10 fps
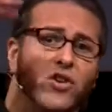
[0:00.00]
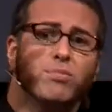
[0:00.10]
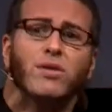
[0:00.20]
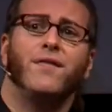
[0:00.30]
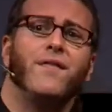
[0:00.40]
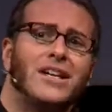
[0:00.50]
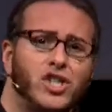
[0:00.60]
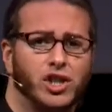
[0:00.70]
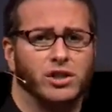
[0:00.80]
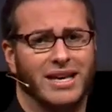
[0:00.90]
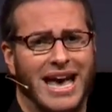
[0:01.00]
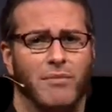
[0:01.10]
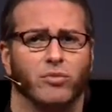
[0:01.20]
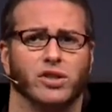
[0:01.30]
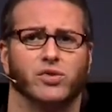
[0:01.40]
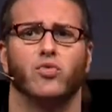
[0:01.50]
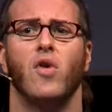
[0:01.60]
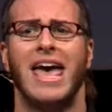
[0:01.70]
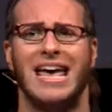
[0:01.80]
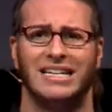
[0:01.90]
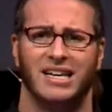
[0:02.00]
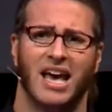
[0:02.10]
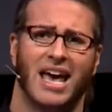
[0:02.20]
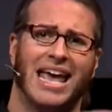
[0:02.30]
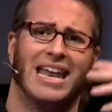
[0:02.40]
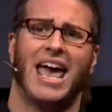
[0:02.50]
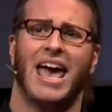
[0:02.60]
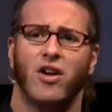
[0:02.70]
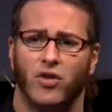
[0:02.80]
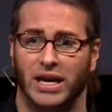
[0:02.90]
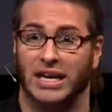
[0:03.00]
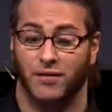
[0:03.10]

of your professional cameras, Red and Airy